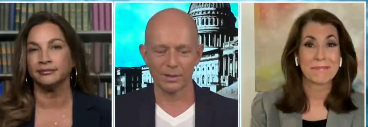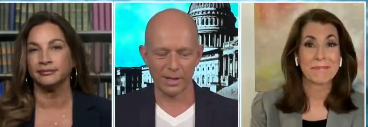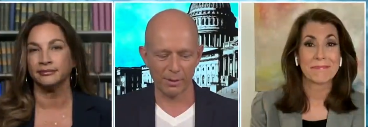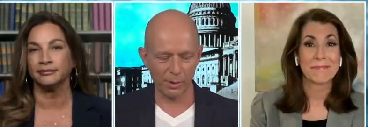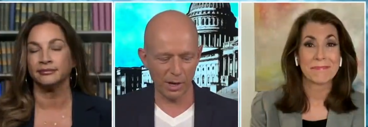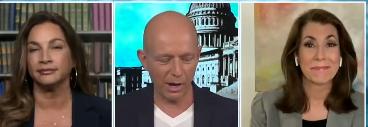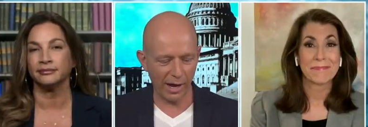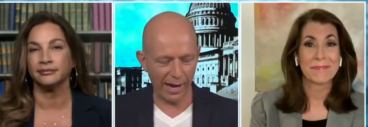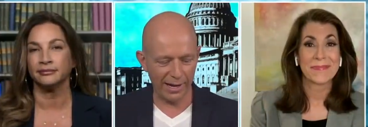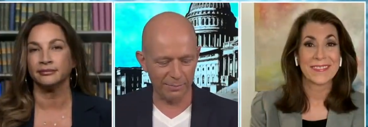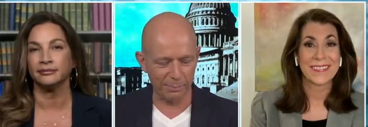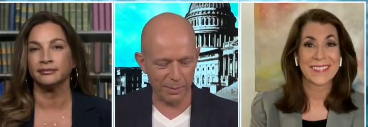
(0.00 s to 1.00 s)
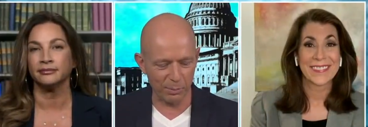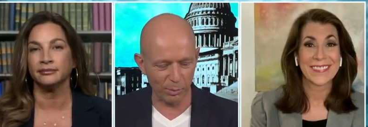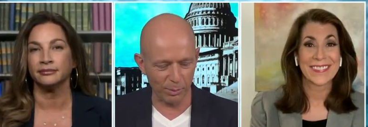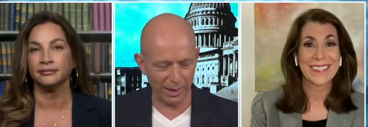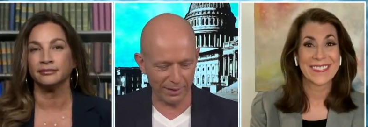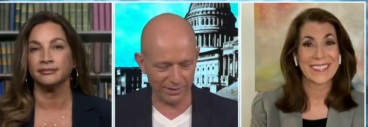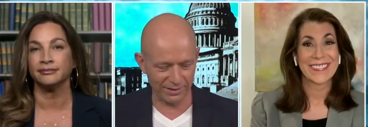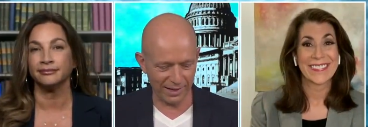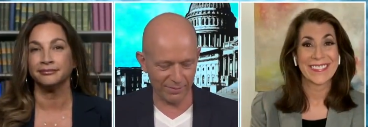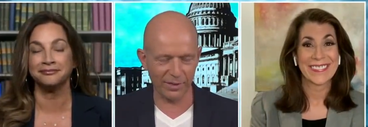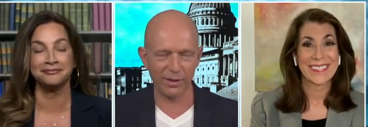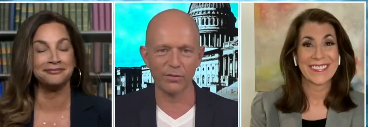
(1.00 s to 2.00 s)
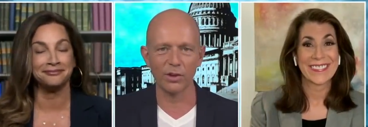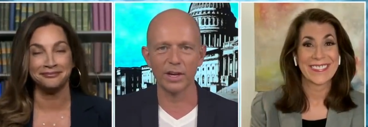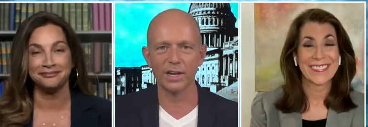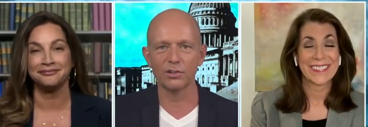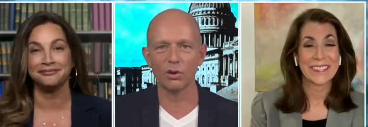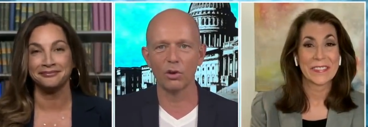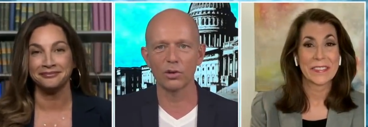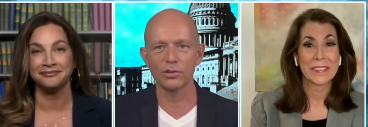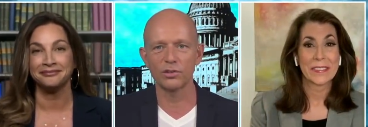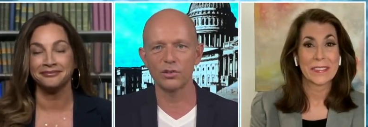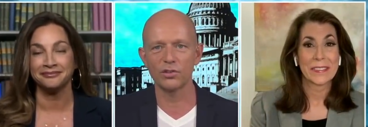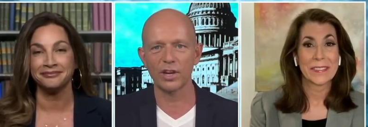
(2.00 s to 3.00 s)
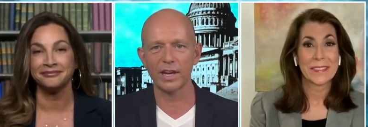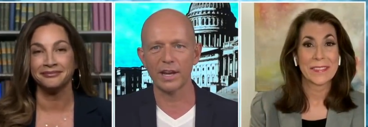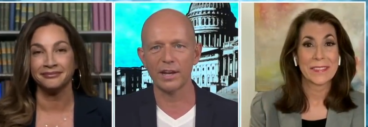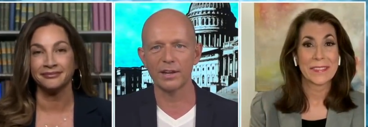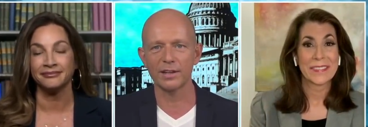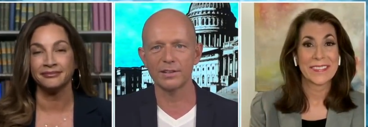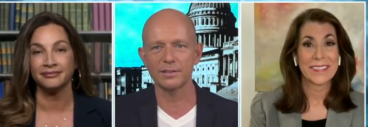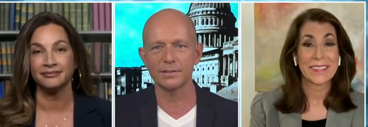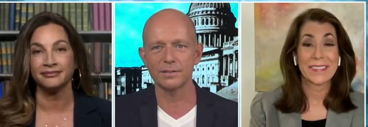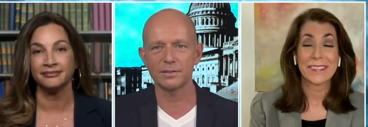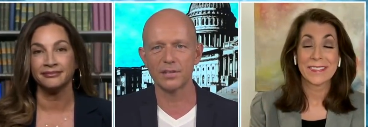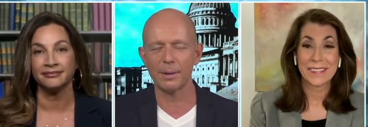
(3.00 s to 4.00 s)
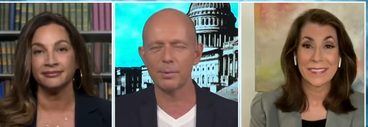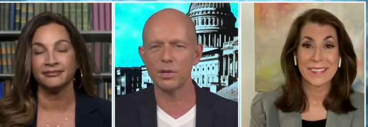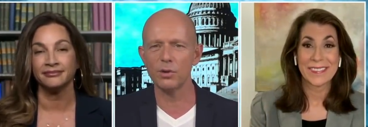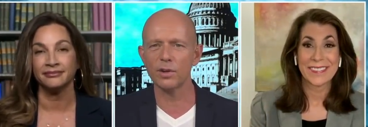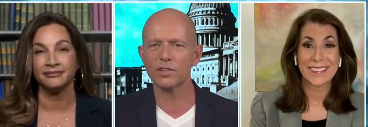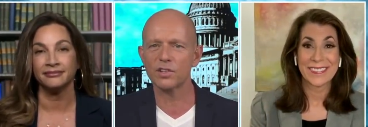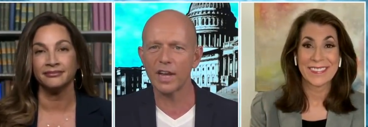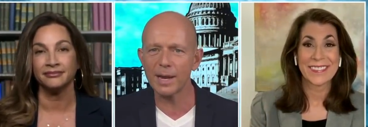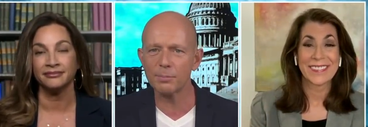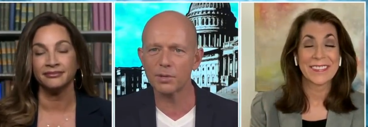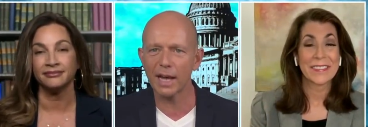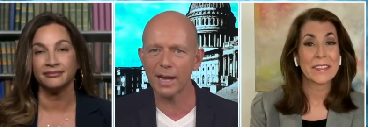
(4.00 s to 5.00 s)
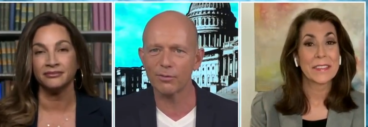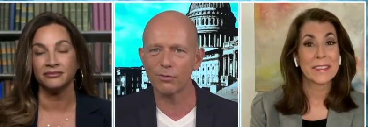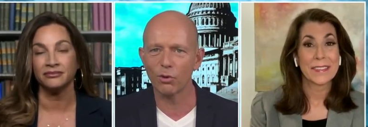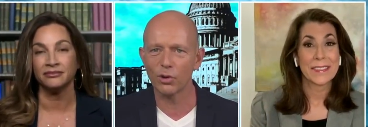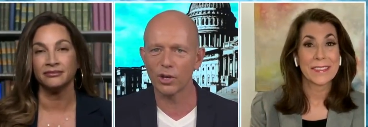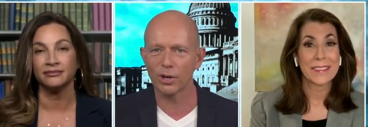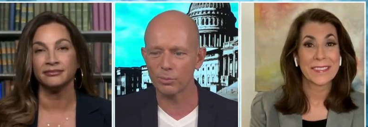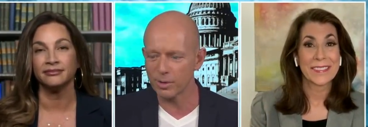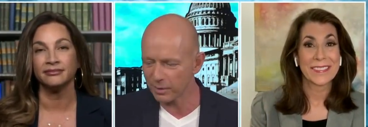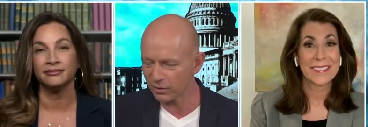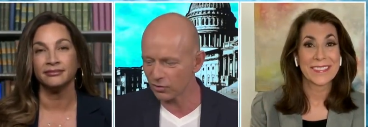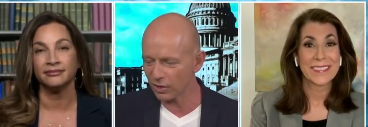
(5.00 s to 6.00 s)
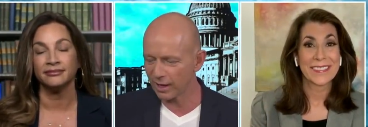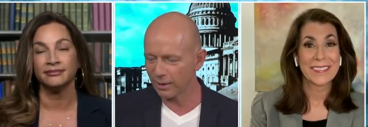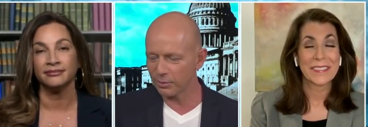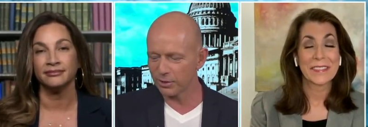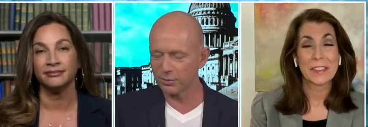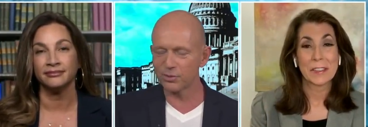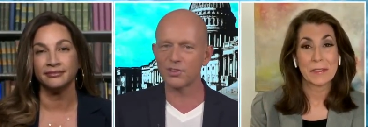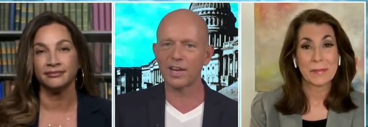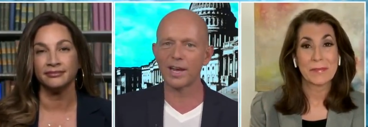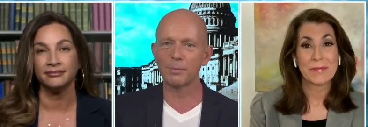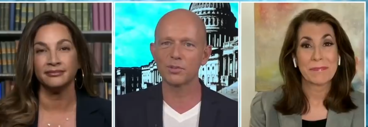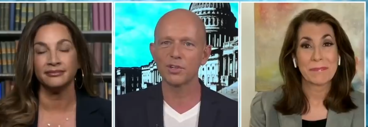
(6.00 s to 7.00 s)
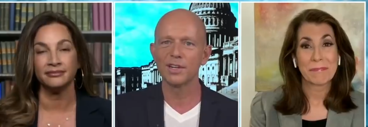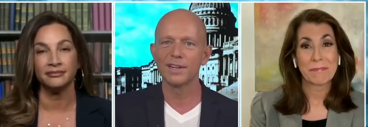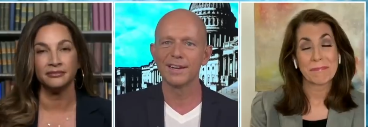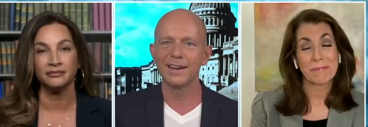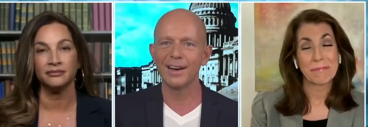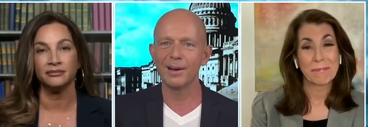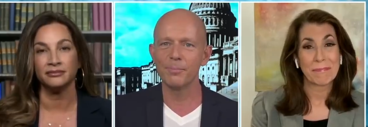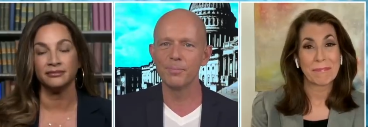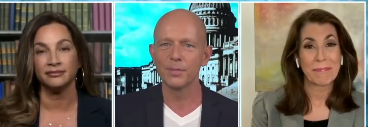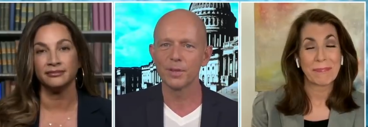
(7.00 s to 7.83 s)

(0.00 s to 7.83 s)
Speaker 1: there we are. And people will be able to have their verdict on Tuesday. Uh, Tammy, you escaped California. We miss you here, but you escaped. Um,